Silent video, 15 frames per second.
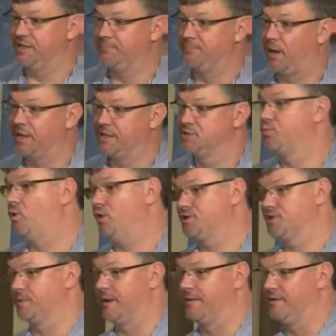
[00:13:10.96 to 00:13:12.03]
in place
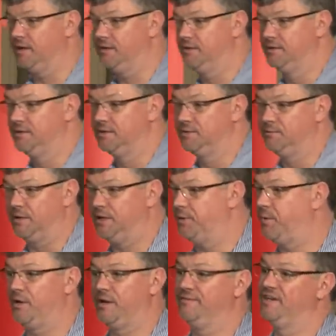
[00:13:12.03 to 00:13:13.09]
whatsoever, well, you
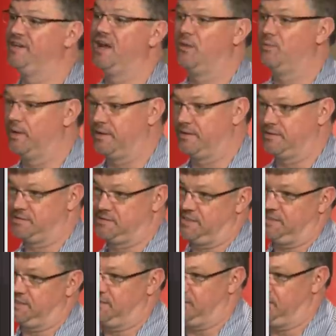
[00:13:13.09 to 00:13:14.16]
won't even know whether there's
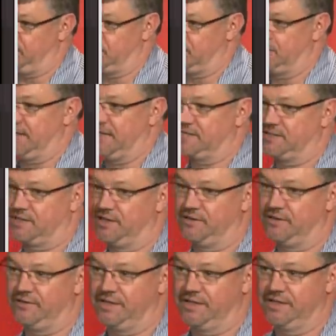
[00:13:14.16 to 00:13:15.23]
DDoS attacks
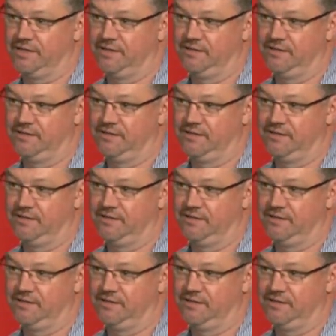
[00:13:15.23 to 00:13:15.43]
occurring.